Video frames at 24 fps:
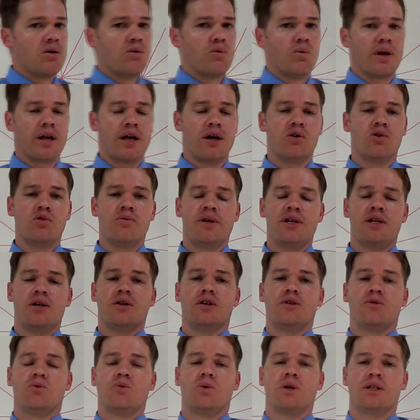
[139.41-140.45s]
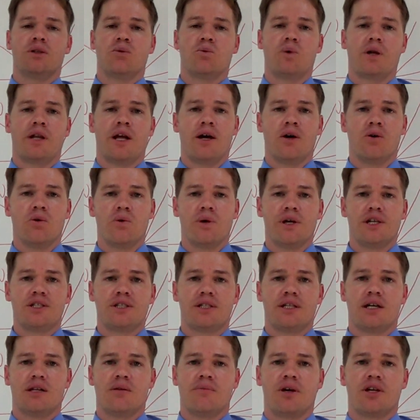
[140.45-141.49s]
What I always
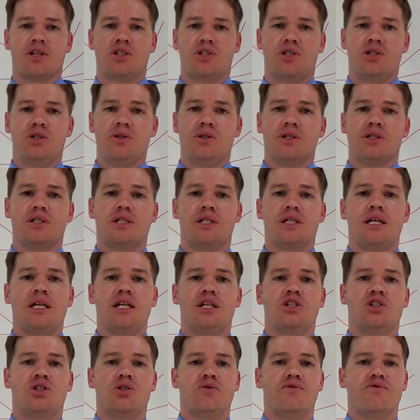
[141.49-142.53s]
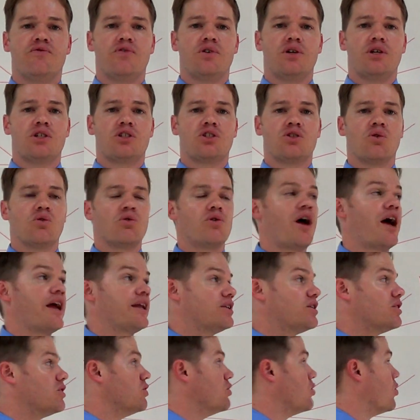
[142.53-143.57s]
tell my students is to first
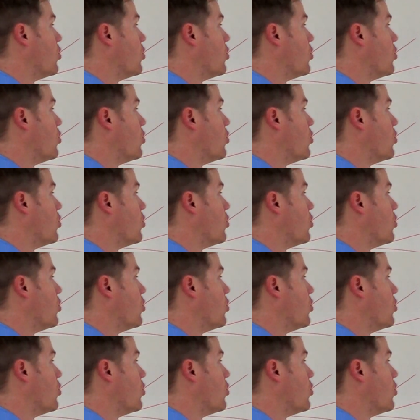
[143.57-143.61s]
write